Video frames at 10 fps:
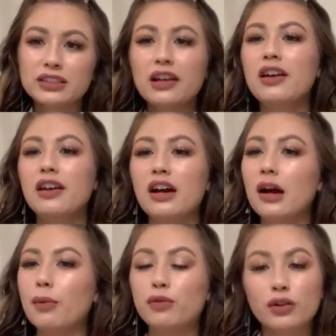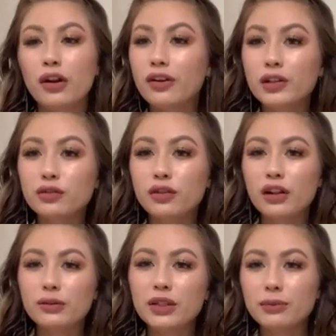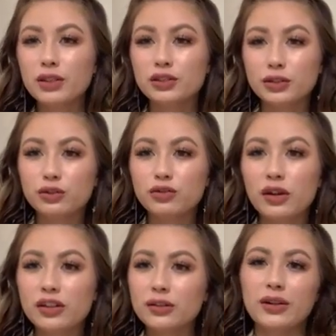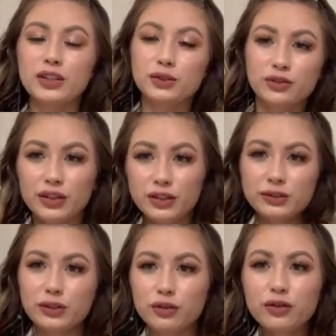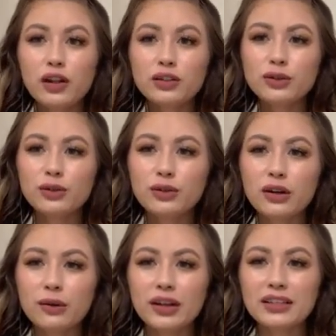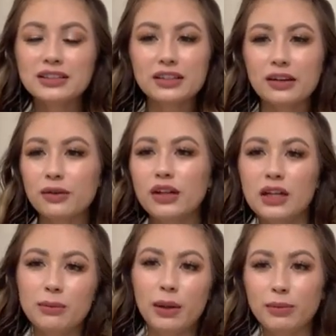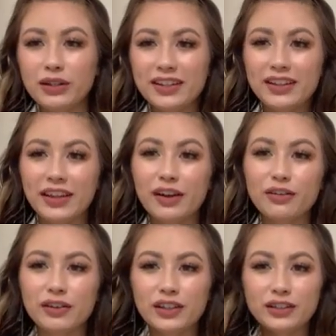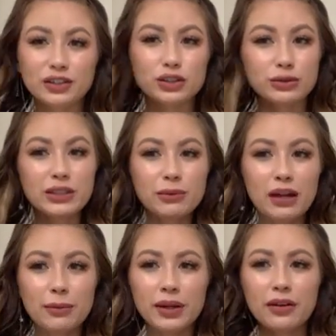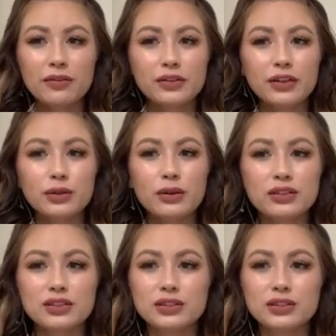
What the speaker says: If you're not already following, make sure you follow. I do have a new little follow goal going, so maybe we can get like a fun stream coming up for you all soon.